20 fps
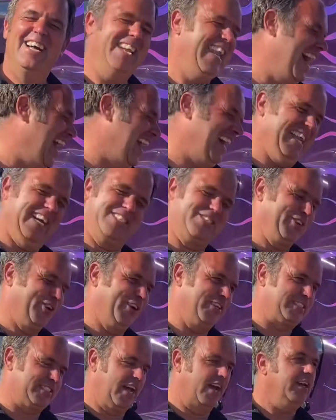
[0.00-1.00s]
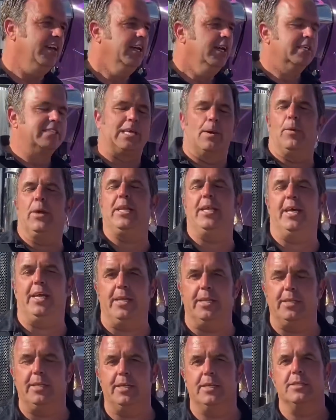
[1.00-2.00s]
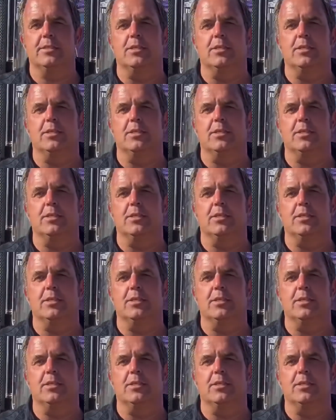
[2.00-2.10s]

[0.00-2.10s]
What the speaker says: No, that's right. So we needed it.